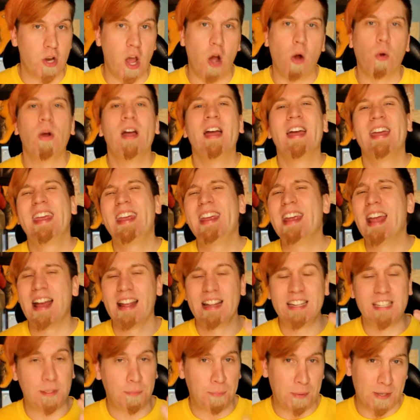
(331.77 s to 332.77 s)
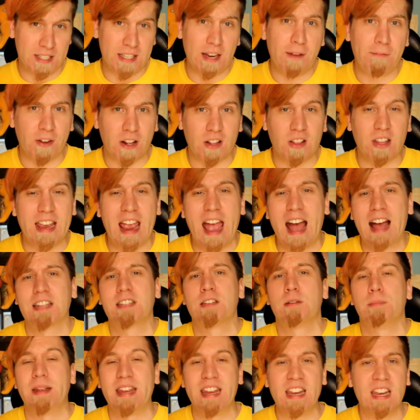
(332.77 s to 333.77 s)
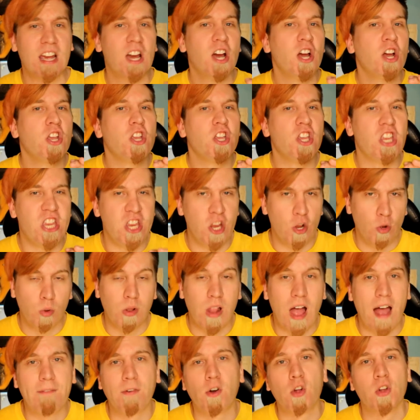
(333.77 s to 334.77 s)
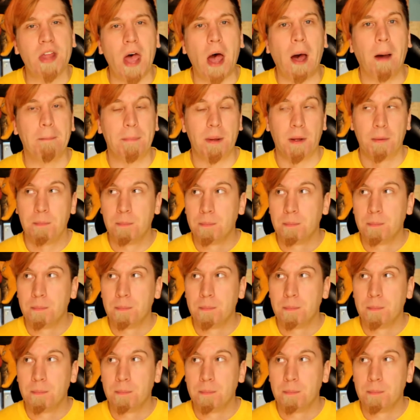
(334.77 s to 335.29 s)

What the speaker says: No, it specifically has to be you leveled up.